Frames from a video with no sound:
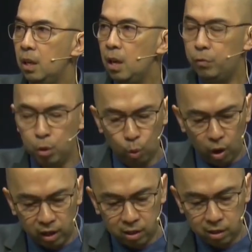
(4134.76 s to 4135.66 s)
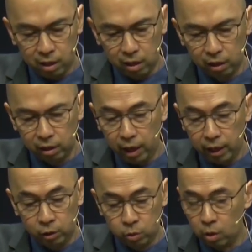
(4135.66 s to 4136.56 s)
If you are still
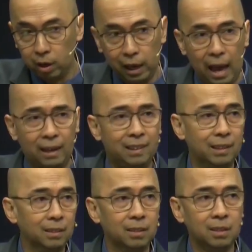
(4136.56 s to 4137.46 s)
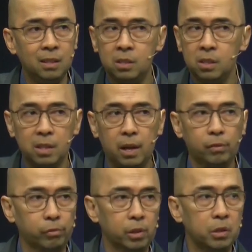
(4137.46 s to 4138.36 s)
a drug addict, this is
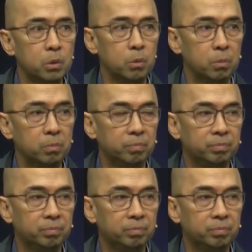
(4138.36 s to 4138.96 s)
not for you.